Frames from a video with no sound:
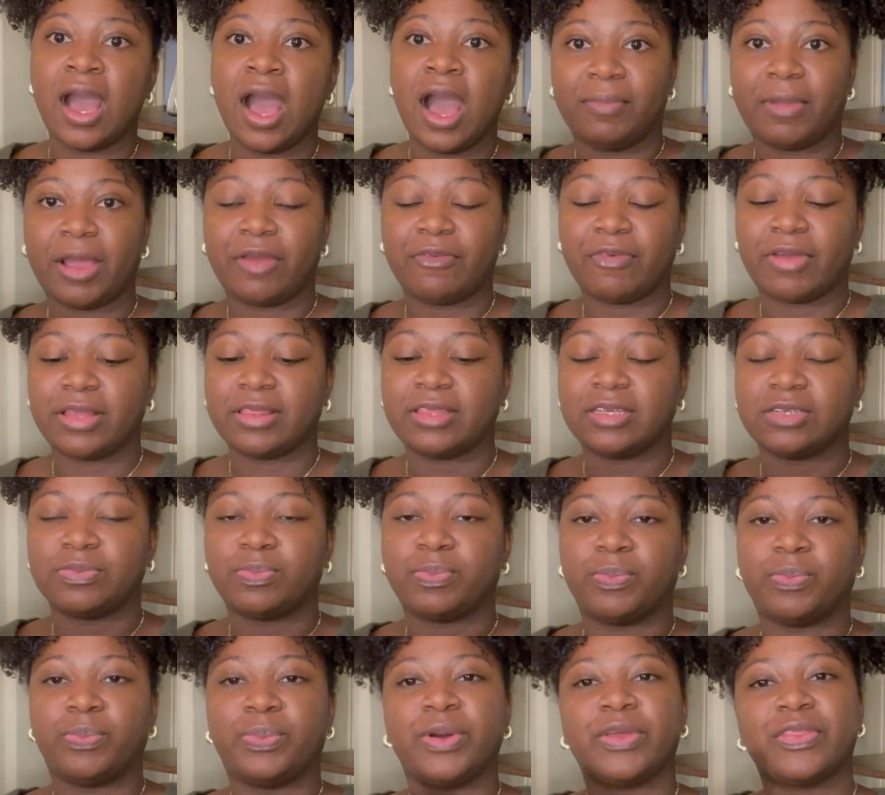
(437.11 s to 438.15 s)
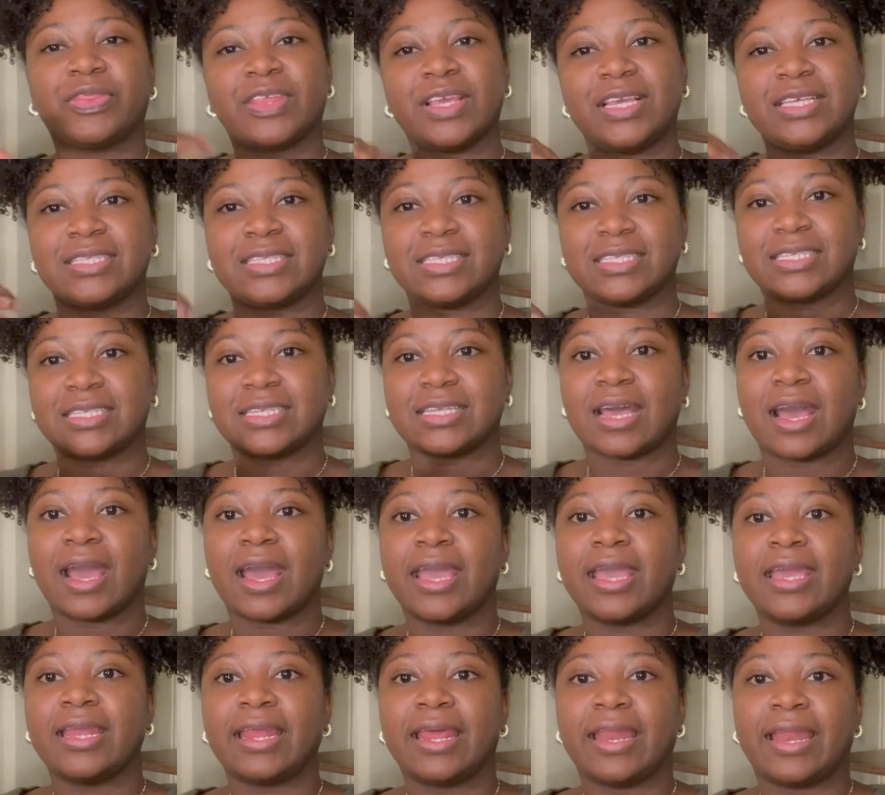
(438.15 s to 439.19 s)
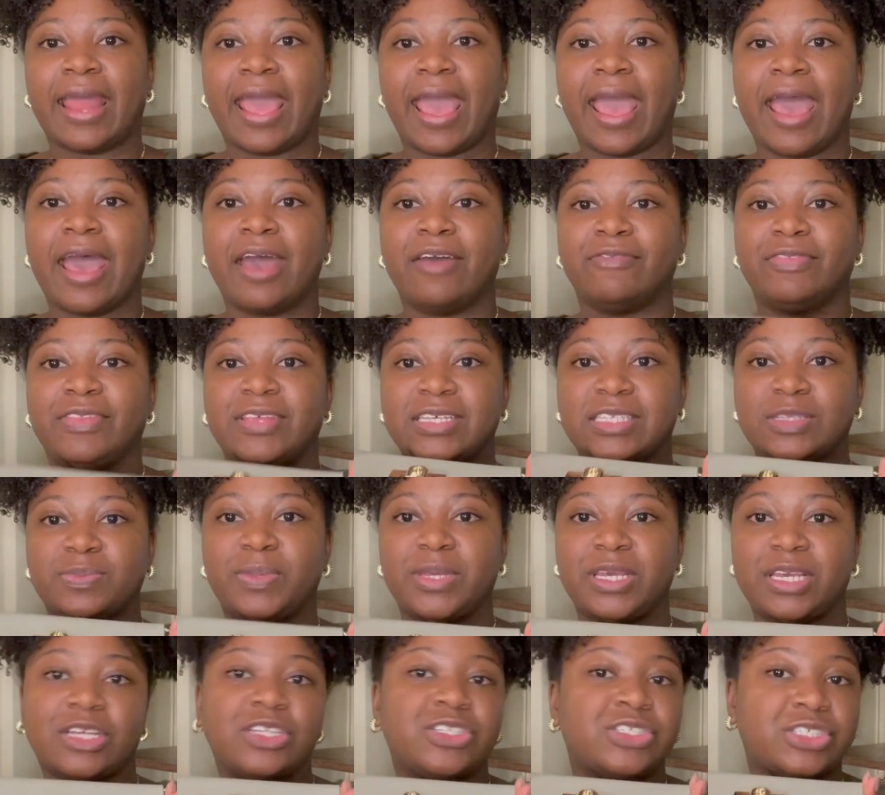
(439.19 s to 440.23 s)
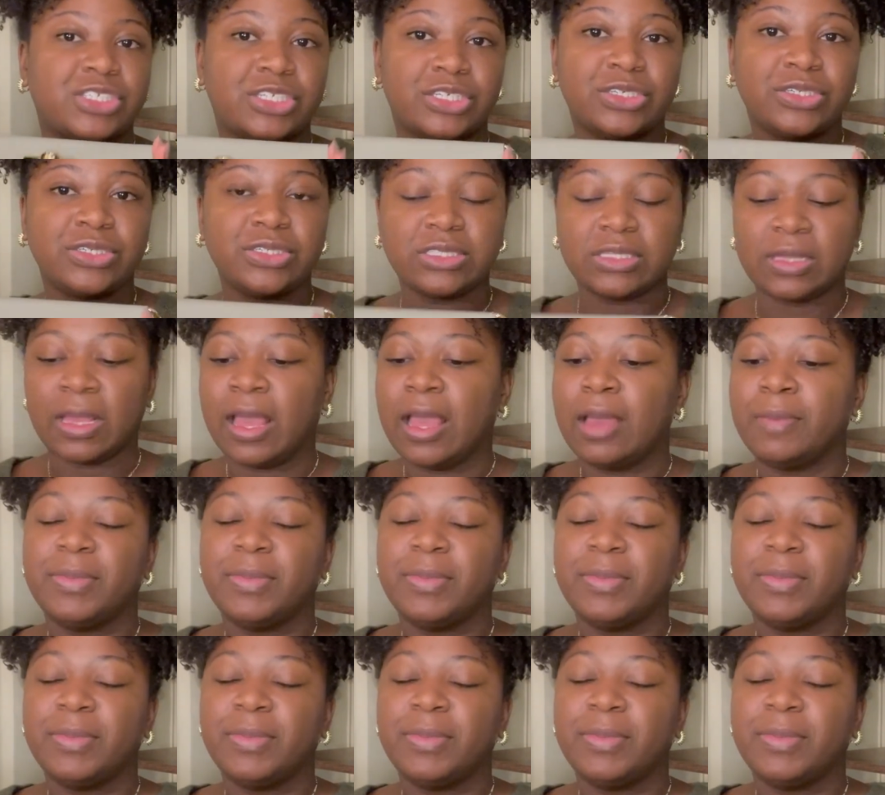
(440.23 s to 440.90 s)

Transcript: I rather put things inside and have this be a shield